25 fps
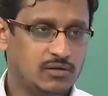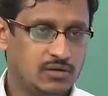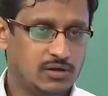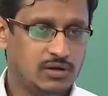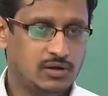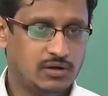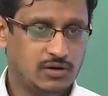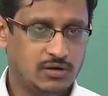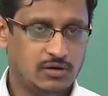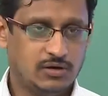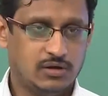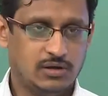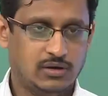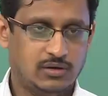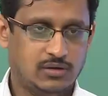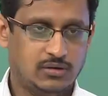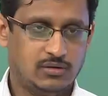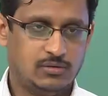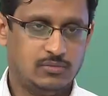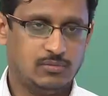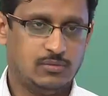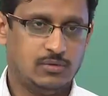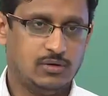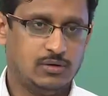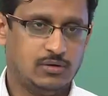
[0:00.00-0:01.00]

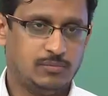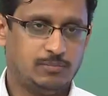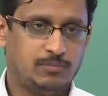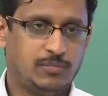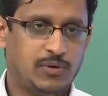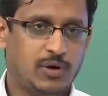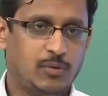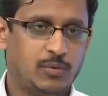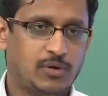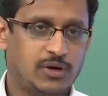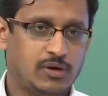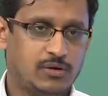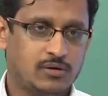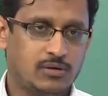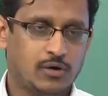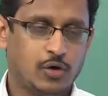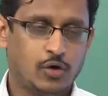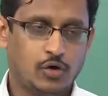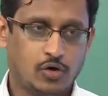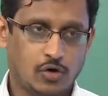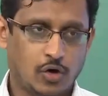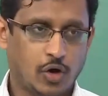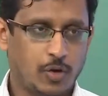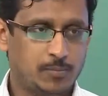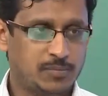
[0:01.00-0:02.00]
power
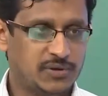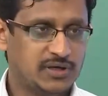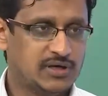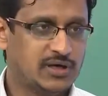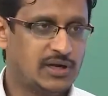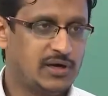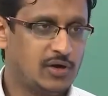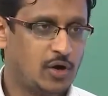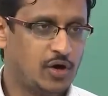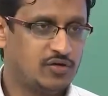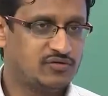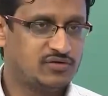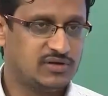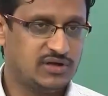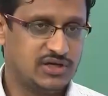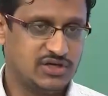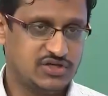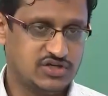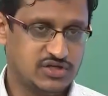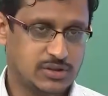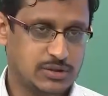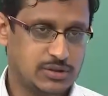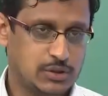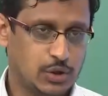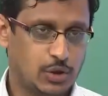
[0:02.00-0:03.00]
or optical
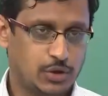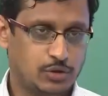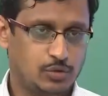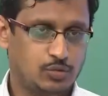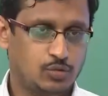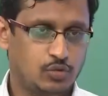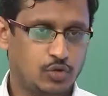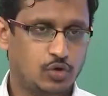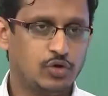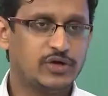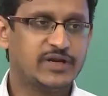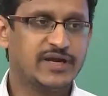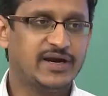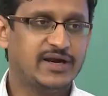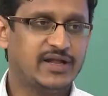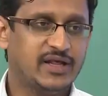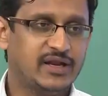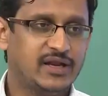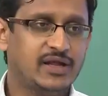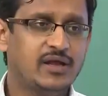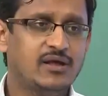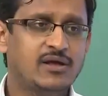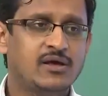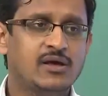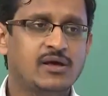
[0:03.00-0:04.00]
oscillations, or you will not get
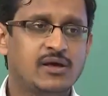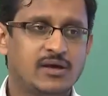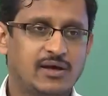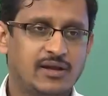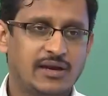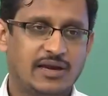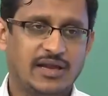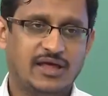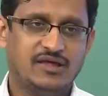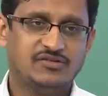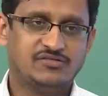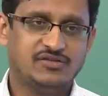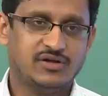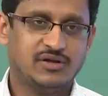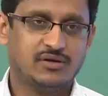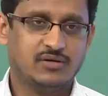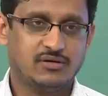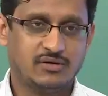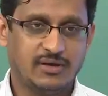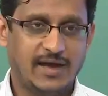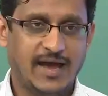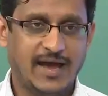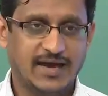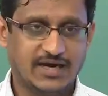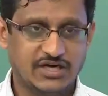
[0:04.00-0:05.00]
any laser
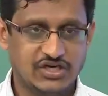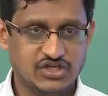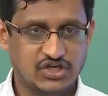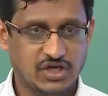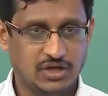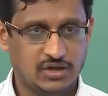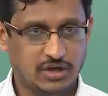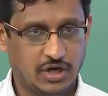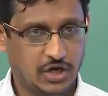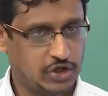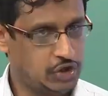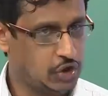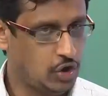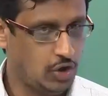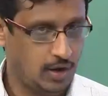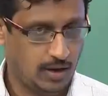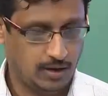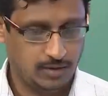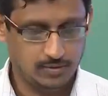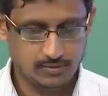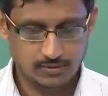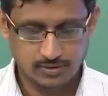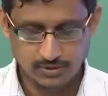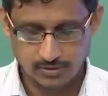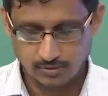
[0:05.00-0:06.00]
action at all.
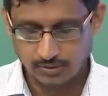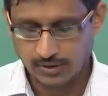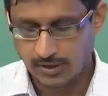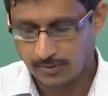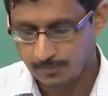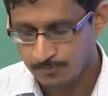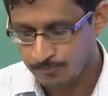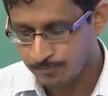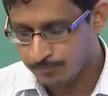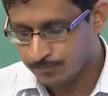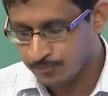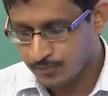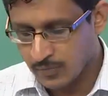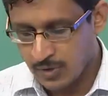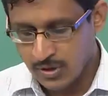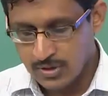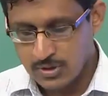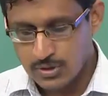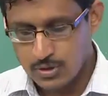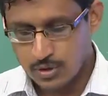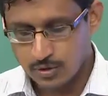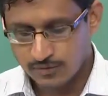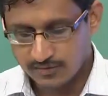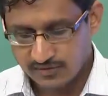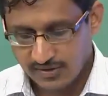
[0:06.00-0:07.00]
Okay.
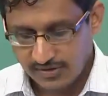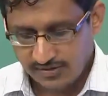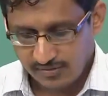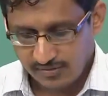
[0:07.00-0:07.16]
So, this